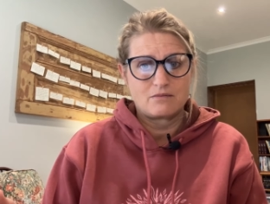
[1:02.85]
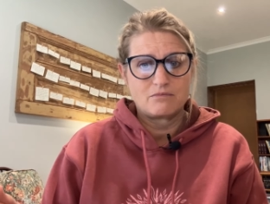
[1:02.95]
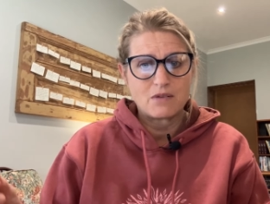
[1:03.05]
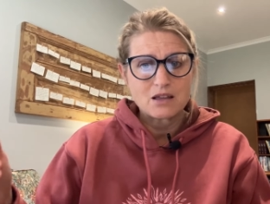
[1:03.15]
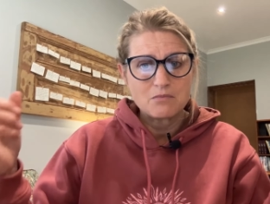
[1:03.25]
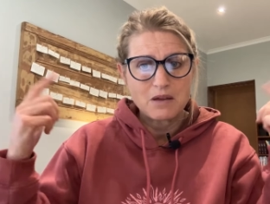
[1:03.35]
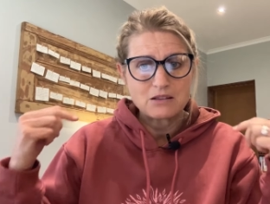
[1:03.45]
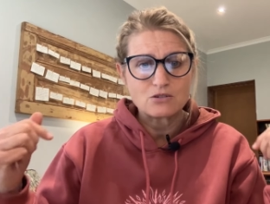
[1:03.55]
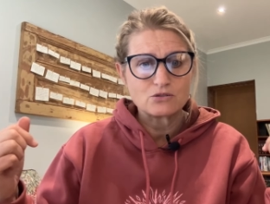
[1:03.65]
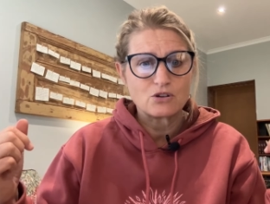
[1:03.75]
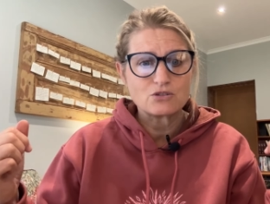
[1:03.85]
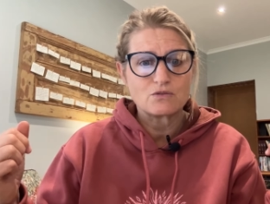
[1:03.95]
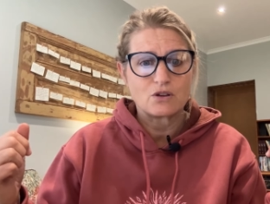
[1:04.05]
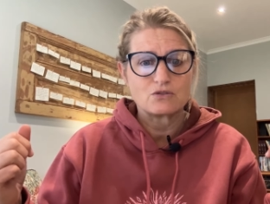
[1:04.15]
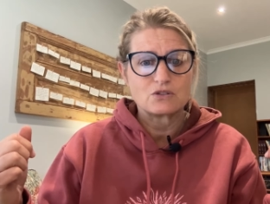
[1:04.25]
Make a mental note of
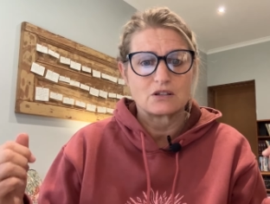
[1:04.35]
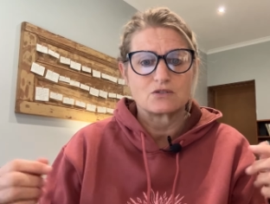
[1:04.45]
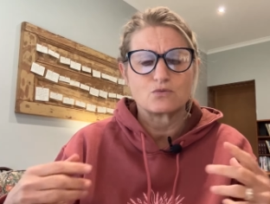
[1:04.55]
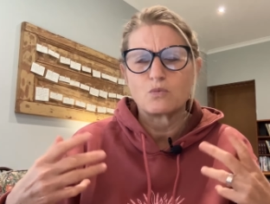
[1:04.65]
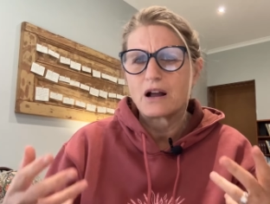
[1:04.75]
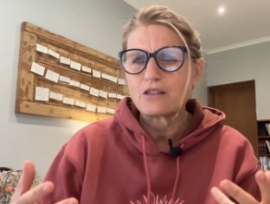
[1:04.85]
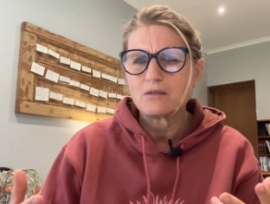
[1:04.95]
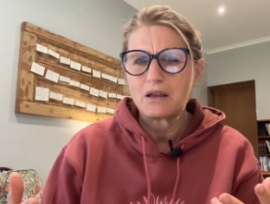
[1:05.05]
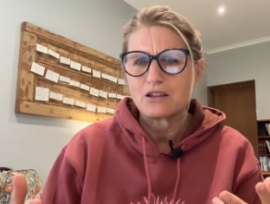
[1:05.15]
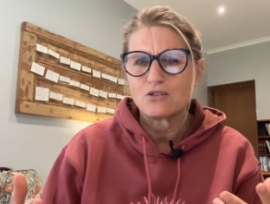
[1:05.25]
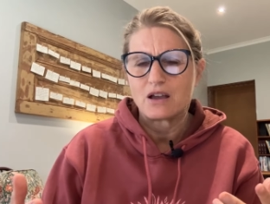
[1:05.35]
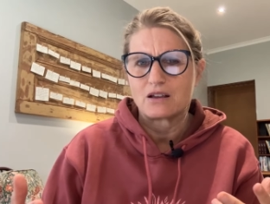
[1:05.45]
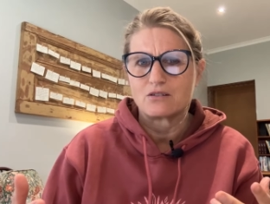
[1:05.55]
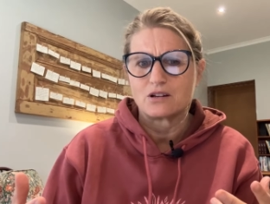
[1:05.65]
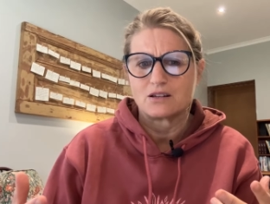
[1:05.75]
those things. Why do they make you
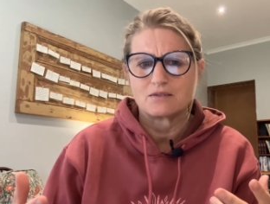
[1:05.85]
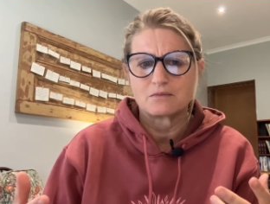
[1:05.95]
angry?